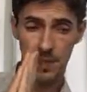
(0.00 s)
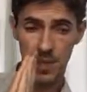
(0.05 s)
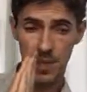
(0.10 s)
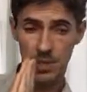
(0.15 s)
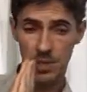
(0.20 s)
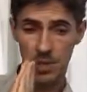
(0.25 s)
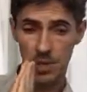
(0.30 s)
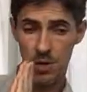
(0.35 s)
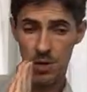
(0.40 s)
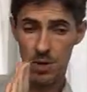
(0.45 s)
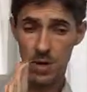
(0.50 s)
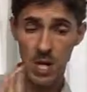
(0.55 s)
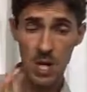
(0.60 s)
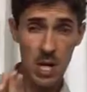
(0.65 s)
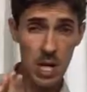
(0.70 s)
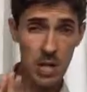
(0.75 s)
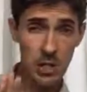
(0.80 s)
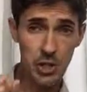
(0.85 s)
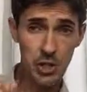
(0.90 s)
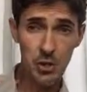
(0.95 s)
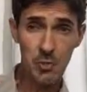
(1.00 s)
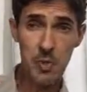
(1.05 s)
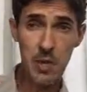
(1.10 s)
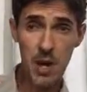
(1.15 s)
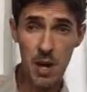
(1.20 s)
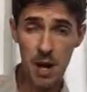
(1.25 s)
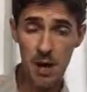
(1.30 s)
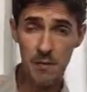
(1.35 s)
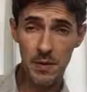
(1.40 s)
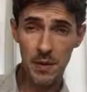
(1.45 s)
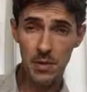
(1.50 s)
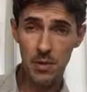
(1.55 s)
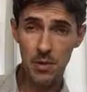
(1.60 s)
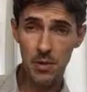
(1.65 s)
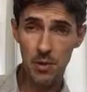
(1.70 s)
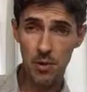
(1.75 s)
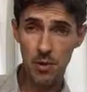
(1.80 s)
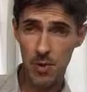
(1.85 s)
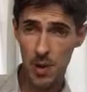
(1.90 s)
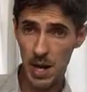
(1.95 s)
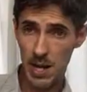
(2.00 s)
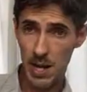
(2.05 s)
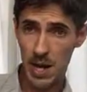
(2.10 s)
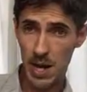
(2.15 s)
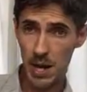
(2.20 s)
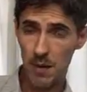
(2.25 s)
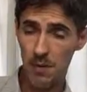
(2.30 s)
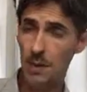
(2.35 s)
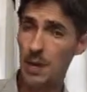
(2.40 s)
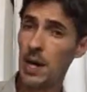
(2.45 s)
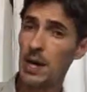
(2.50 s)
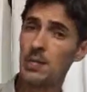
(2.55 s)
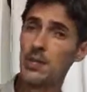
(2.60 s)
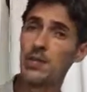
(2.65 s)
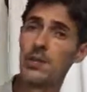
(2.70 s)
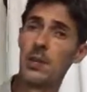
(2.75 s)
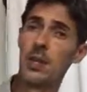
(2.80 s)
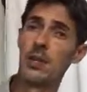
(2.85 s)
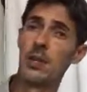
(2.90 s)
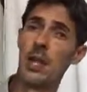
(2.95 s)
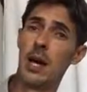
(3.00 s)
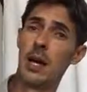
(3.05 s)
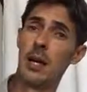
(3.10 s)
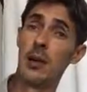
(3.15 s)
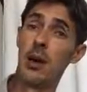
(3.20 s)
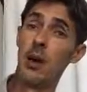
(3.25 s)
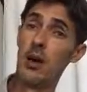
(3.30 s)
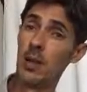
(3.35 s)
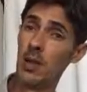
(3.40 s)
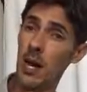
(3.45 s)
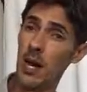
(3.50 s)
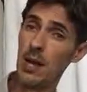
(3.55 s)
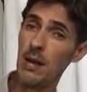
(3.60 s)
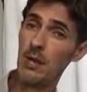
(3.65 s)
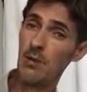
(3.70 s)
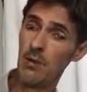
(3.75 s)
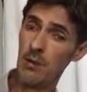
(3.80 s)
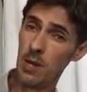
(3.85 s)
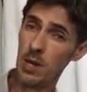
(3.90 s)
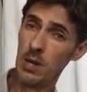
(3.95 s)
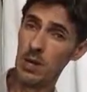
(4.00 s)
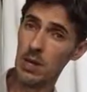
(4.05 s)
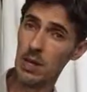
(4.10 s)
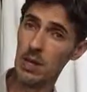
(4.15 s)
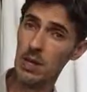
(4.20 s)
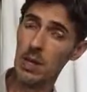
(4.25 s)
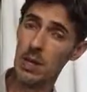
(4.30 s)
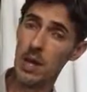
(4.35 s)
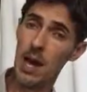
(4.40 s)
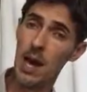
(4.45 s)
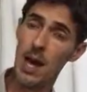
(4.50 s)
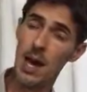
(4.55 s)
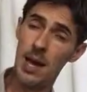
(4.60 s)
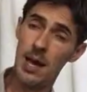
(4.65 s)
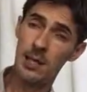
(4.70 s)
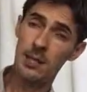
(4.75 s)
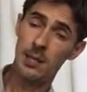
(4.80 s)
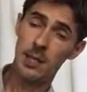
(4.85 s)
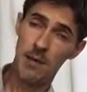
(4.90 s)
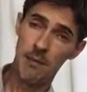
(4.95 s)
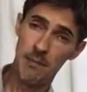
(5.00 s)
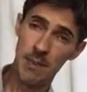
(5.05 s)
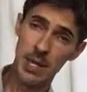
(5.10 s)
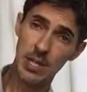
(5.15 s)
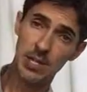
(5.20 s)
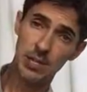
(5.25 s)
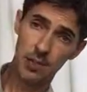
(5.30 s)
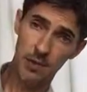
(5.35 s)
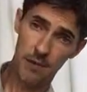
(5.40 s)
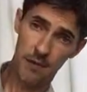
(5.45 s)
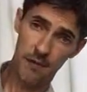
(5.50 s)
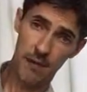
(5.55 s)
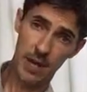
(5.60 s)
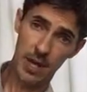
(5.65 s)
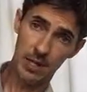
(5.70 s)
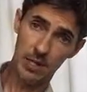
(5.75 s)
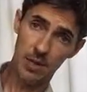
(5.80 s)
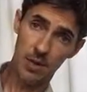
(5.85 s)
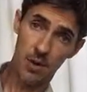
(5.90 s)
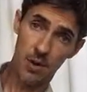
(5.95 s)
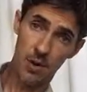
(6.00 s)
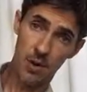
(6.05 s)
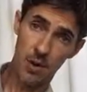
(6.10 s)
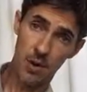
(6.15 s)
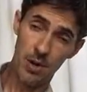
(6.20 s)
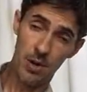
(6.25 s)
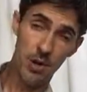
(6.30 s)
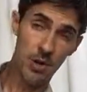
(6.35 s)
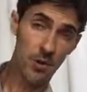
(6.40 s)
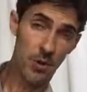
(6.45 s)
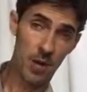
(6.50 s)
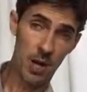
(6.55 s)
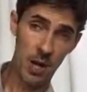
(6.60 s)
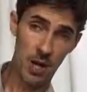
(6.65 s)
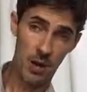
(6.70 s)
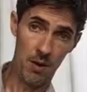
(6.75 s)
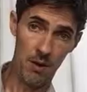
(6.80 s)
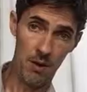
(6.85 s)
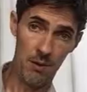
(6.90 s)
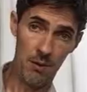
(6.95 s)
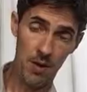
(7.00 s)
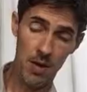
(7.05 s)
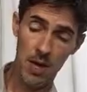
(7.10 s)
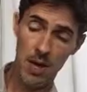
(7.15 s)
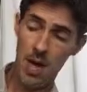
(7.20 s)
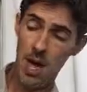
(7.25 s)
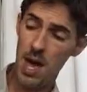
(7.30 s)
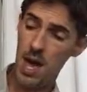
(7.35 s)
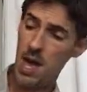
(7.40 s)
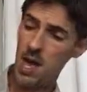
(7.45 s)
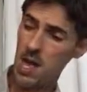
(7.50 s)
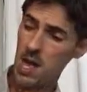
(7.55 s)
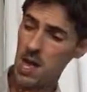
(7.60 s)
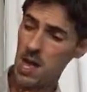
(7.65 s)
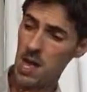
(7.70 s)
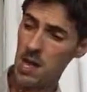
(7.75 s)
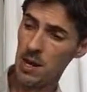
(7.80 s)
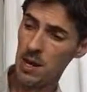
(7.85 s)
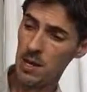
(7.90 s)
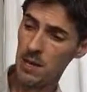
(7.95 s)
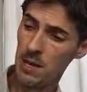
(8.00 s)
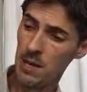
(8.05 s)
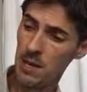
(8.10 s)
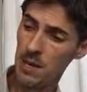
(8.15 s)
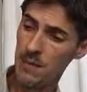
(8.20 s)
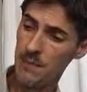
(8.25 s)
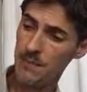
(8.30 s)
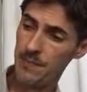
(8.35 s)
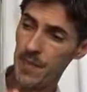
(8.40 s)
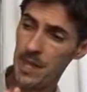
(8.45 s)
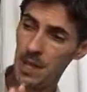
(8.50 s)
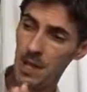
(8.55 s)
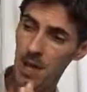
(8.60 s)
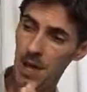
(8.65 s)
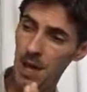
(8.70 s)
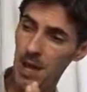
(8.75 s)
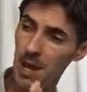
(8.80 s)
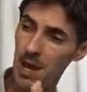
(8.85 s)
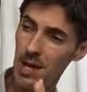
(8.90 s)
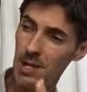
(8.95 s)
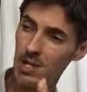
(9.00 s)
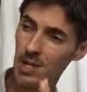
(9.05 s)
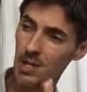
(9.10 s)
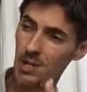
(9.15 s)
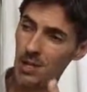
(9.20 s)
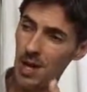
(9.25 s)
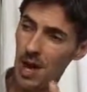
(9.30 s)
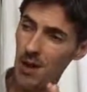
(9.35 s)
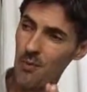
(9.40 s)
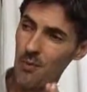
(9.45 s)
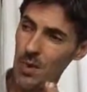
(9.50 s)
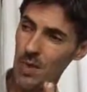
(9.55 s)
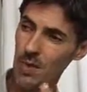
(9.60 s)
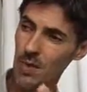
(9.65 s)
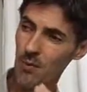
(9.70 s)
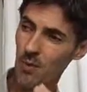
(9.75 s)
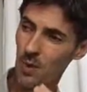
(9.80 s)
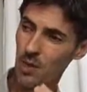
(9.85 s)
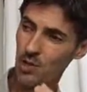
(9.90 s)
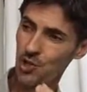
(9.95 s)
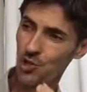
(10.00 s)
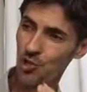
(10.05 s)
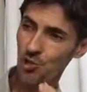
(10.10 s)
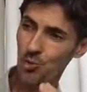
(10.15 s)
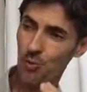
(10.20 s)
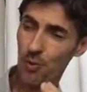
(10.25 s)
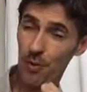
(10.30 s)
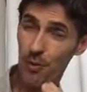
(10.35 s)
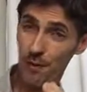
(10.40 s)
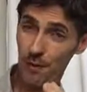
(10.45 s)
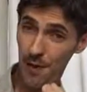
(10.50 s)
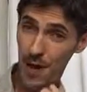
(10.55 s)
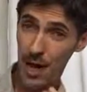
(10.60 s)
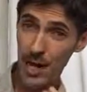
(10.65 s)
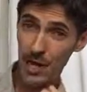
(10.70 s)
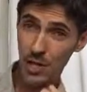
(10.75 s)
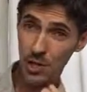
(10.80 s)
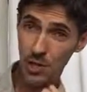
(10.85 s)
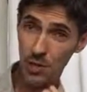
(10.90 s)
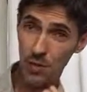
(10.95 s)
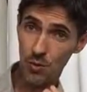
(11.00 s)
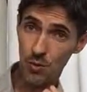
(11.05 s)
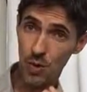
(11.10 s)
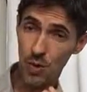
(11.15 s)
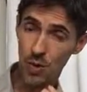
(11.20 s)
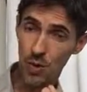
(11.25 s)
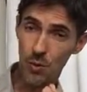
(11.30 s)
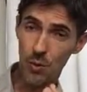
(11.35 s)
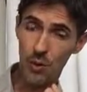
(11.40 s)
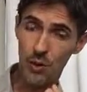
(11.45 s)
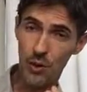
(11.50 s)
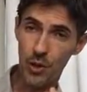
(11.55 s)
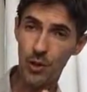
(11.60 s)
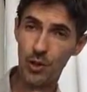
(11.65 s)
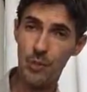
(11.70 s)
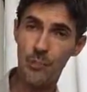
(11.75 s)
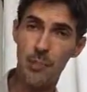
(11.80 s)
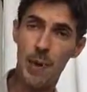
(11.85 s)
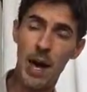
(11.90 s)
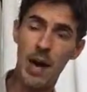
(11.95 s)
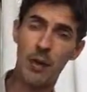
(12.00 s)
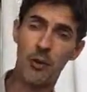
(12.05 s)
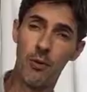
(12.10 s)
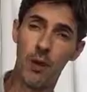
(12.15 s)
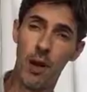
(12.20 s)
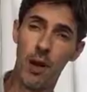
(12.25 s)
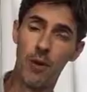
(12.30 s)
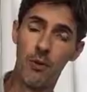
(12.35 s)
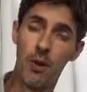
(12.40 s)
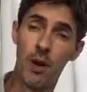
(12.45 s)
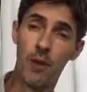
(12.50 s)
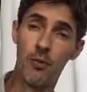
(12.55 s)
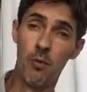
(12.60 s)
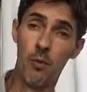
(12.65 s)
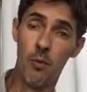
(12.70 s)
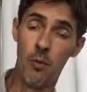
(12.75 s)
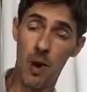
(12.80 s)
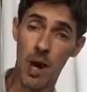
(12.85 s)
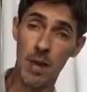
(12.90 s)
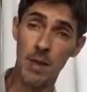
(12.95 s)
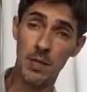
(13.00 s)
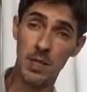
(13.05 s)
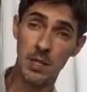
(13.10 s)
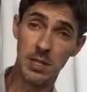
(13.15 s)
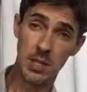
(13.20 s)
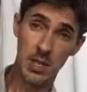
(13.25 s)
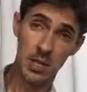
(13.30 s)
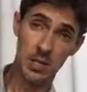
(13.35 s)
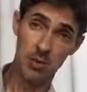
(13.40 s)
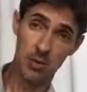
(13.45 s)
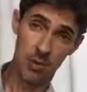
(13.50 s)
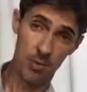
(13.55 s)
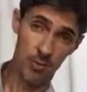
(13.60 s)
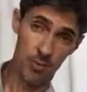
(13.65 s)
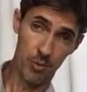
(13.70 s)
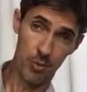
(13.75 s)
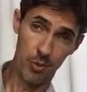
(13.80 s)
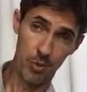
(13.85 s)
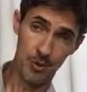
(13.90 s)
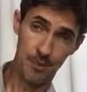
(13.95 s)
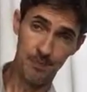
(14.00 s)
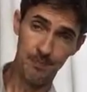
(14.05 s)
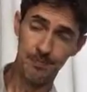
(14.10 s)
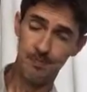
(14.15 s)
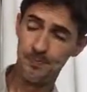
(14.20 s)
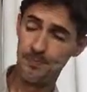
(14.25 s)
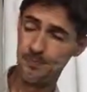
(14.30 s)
So it should be obvious to you by now that sunlight, all light really, has a major effect on your health. And I really want to provide you with a good background of why these things are important,